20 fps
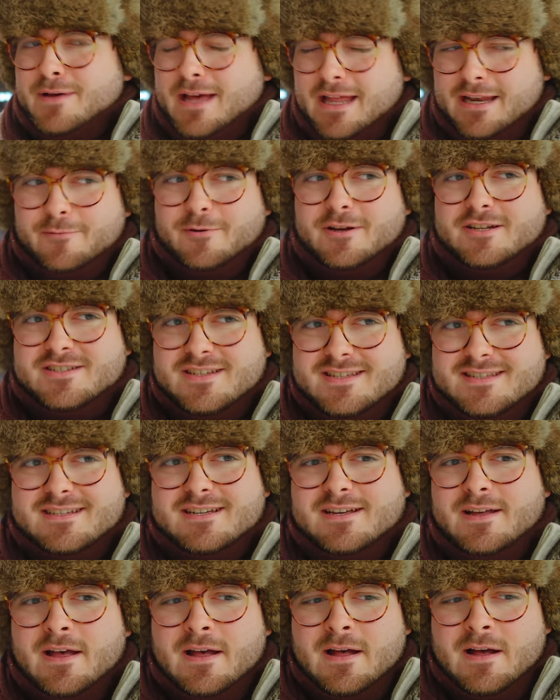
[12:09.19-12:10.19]
But anyway, just
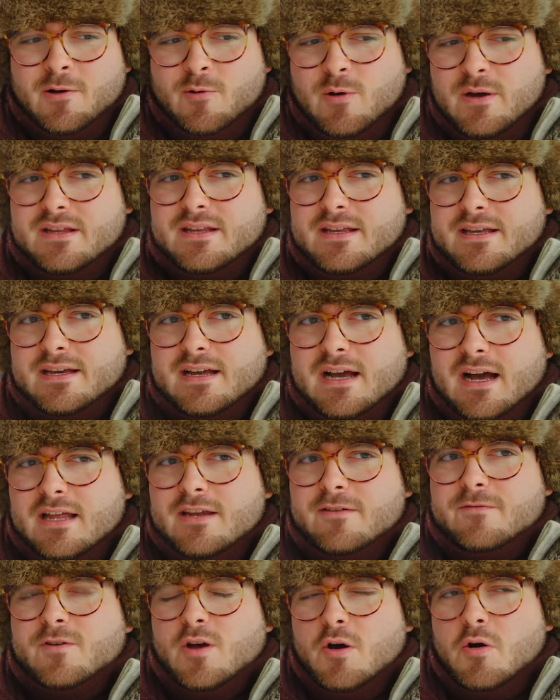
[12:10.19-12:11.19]
to quickly
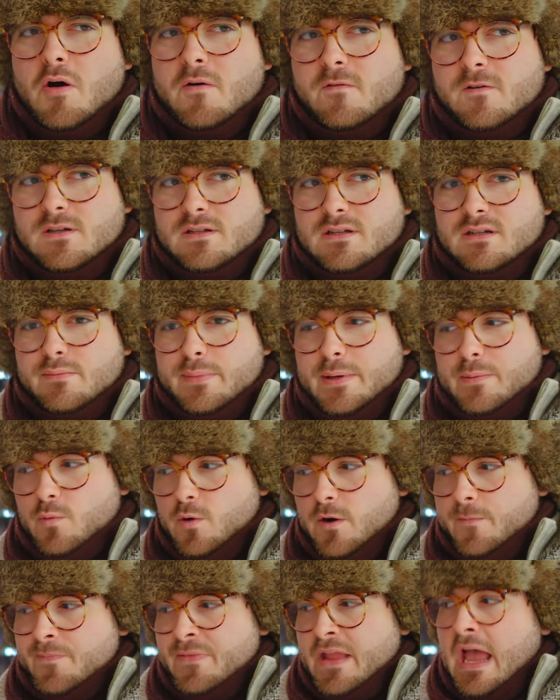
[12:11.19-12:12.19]
kind of go over it a little bit
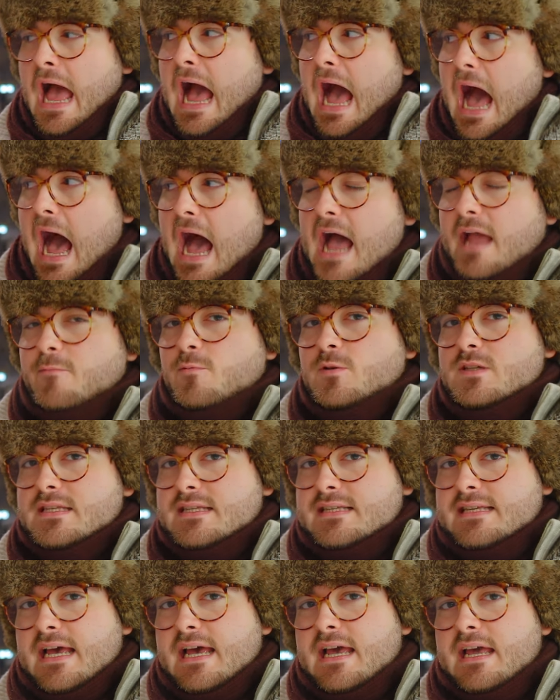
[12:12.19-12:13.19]
more, I would
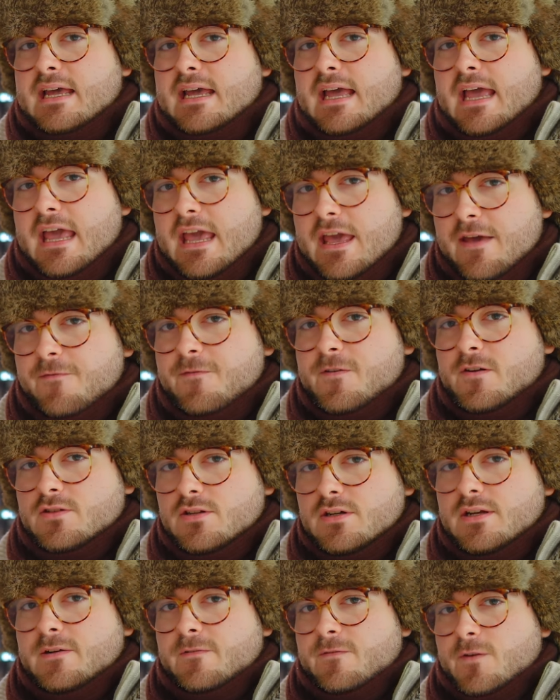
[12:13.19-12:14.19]
say if you're
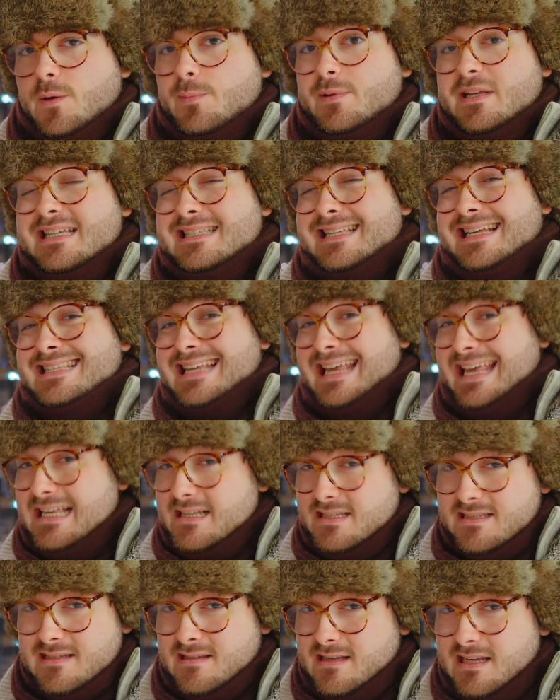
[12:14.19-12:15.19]
looking for a place that's
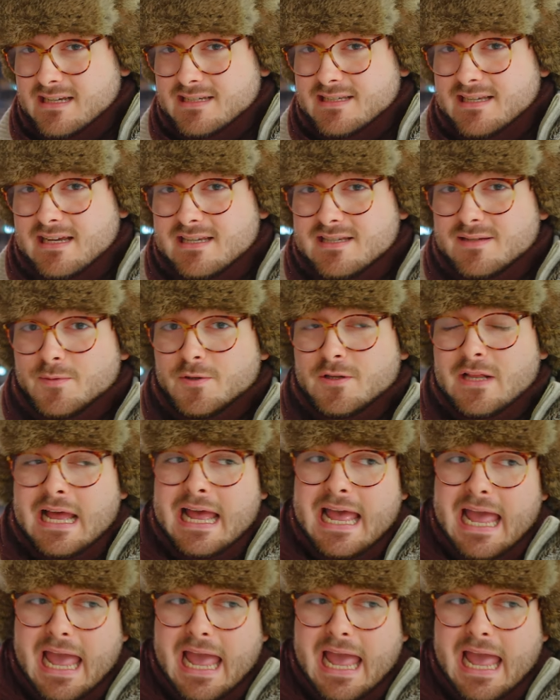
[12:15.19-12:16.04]
easily accessible